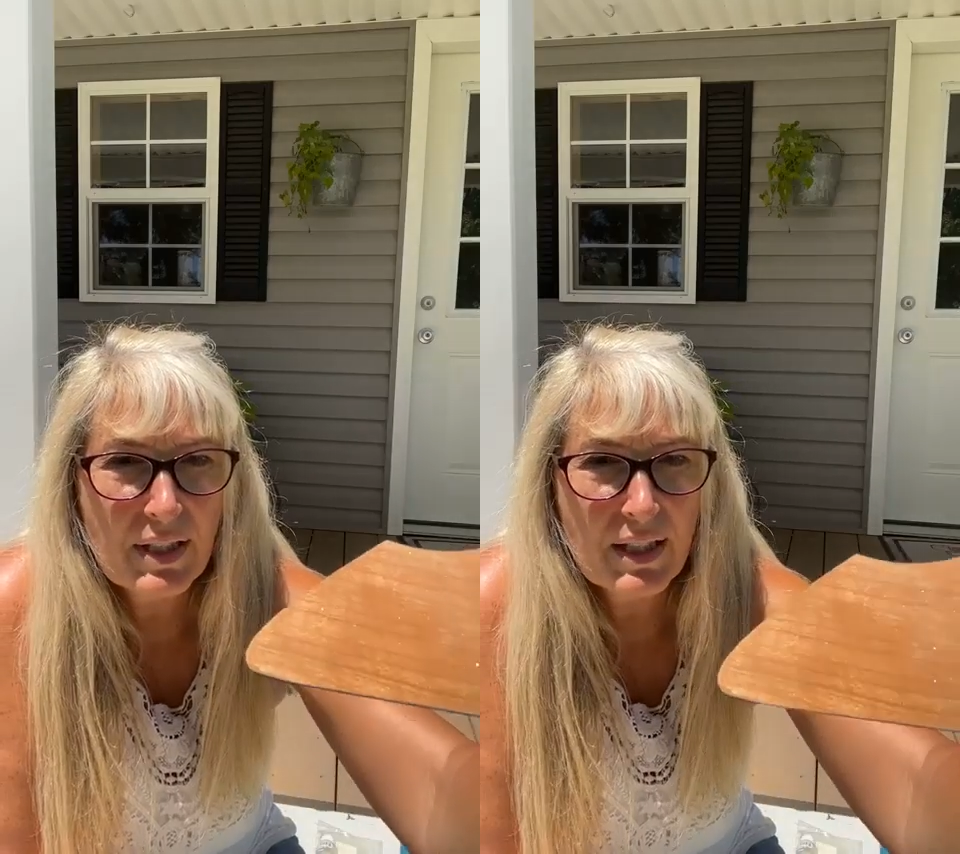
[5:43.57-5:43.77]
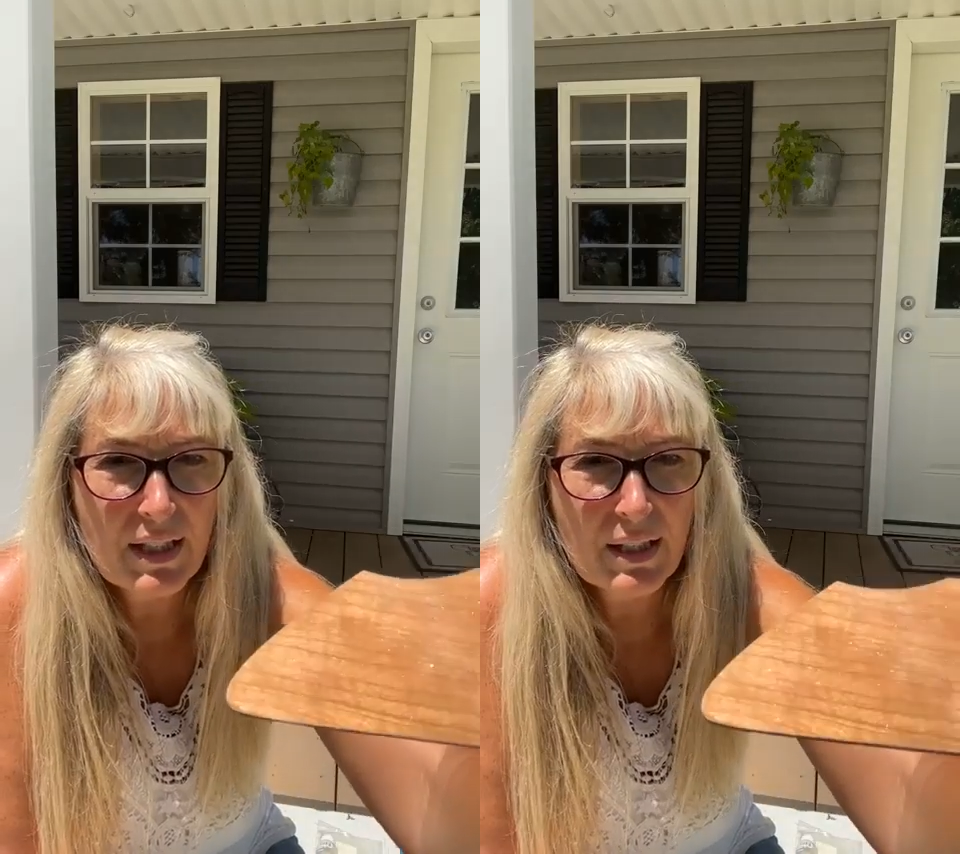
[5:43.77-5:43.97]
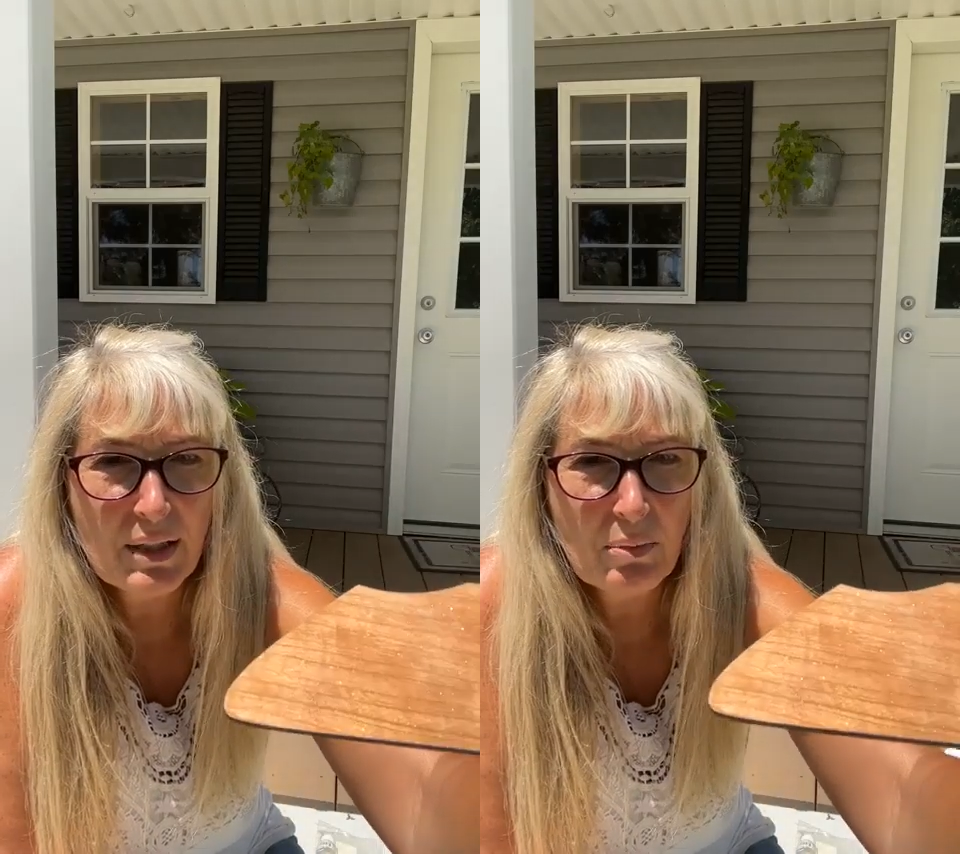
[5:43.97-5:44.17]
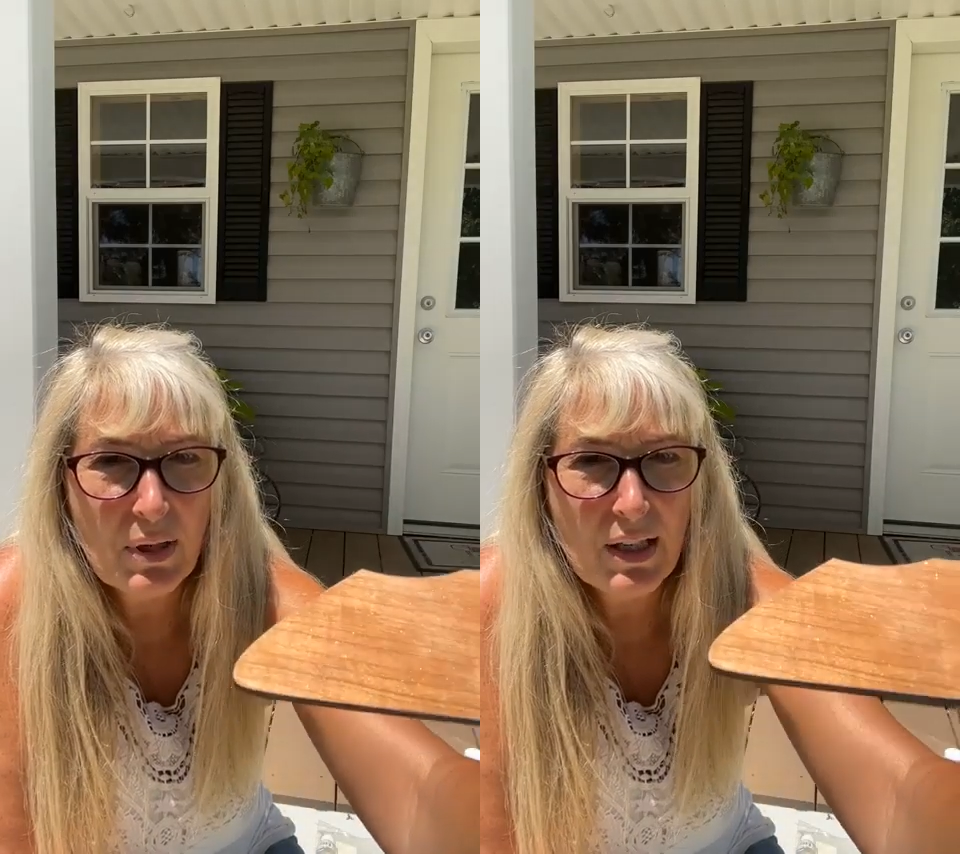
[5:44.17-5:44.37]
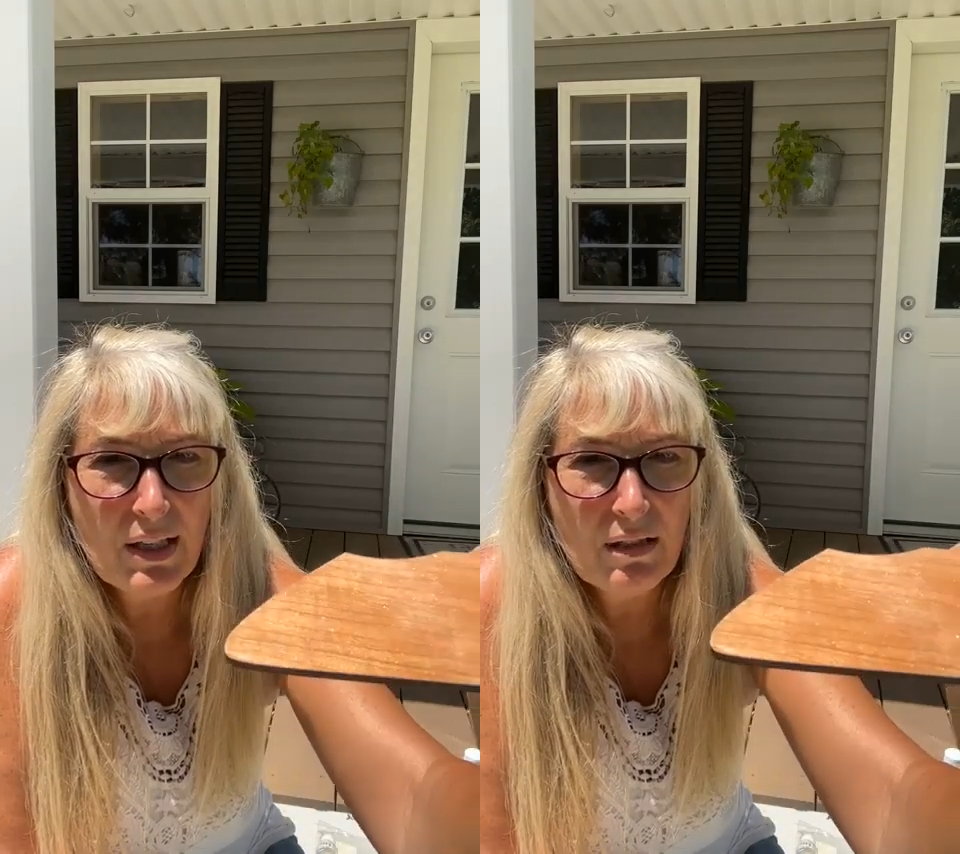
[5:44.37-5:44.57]
see it as
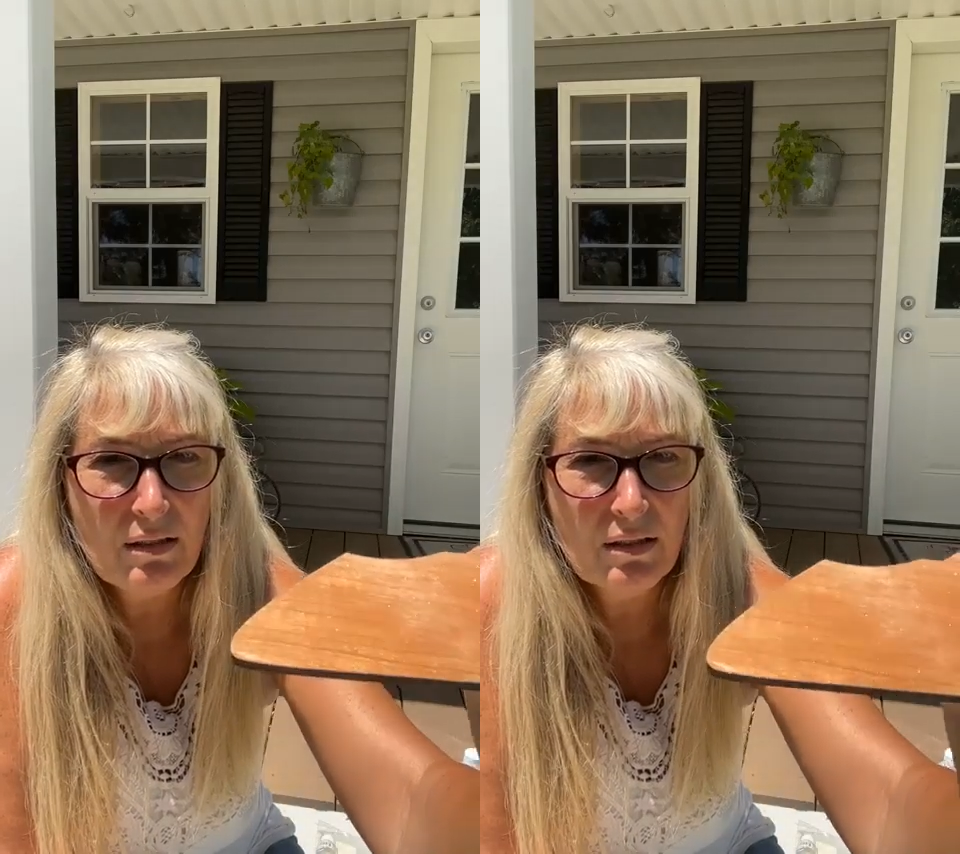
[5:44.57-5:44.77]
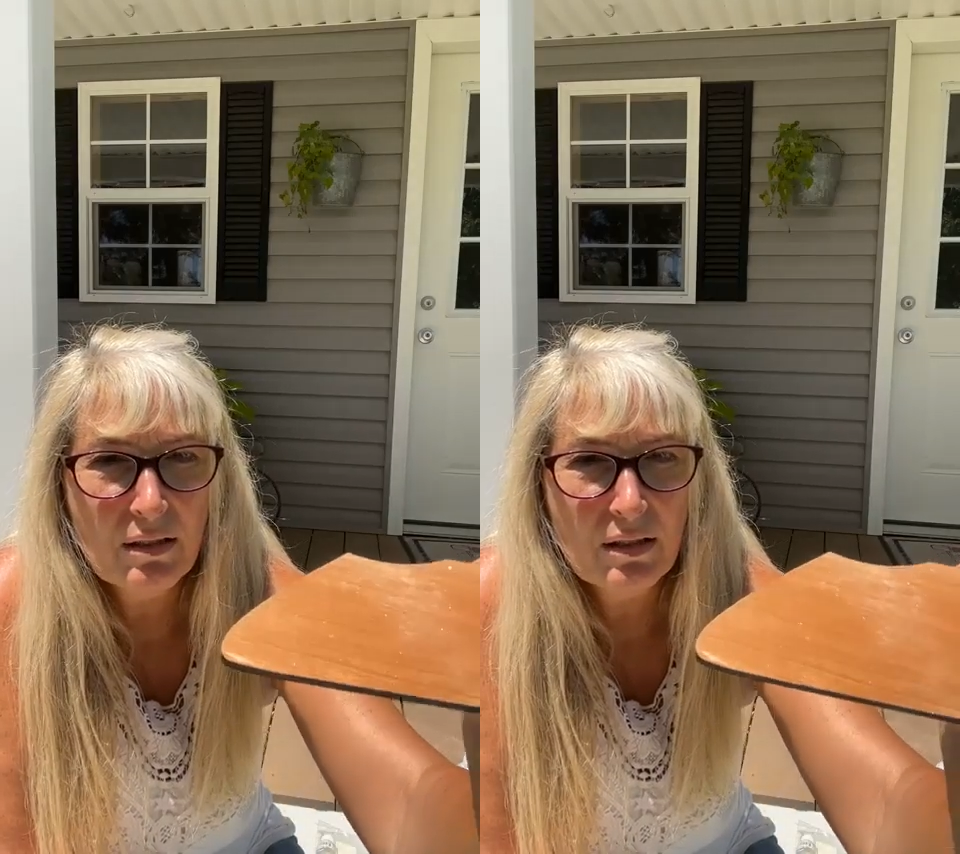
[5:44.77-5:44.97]
well.